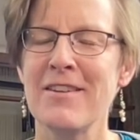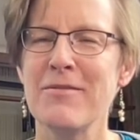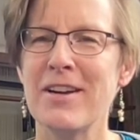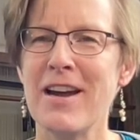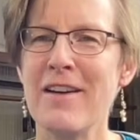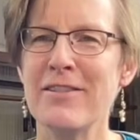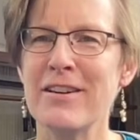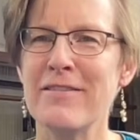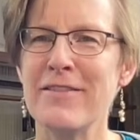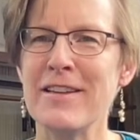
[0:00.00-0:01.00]
Recover
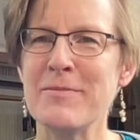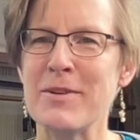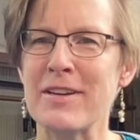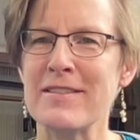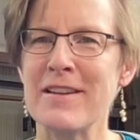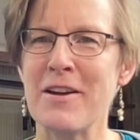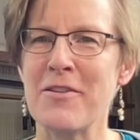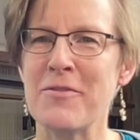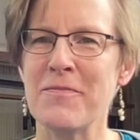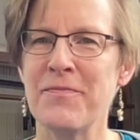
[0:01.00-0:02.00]
on Facebook,
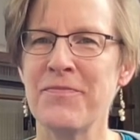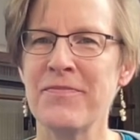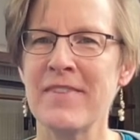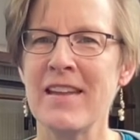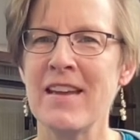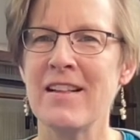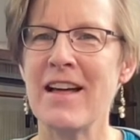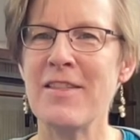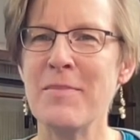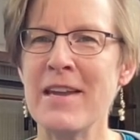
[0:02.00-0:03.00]
so
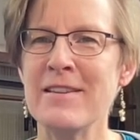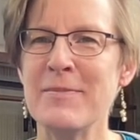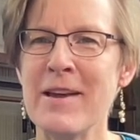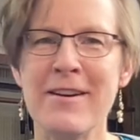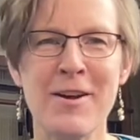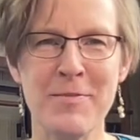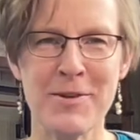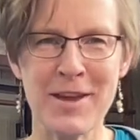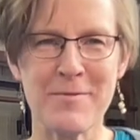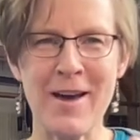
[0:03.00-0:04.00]
glad the pain is better. Hope
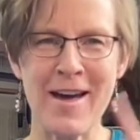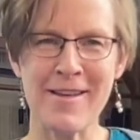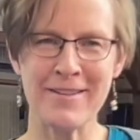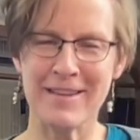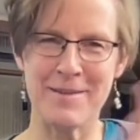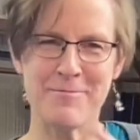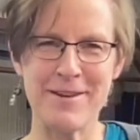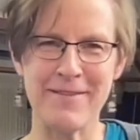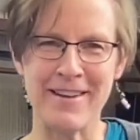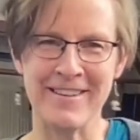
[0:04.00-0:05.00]
you get well. Keep
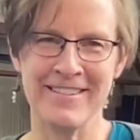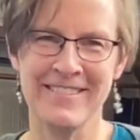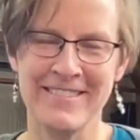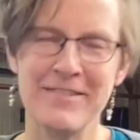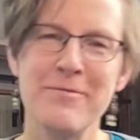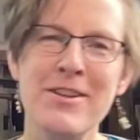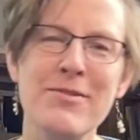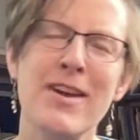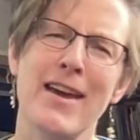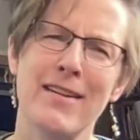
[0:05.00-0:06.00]
weaving when
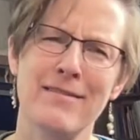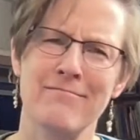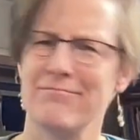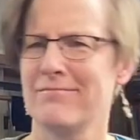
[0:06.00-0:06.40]
you can.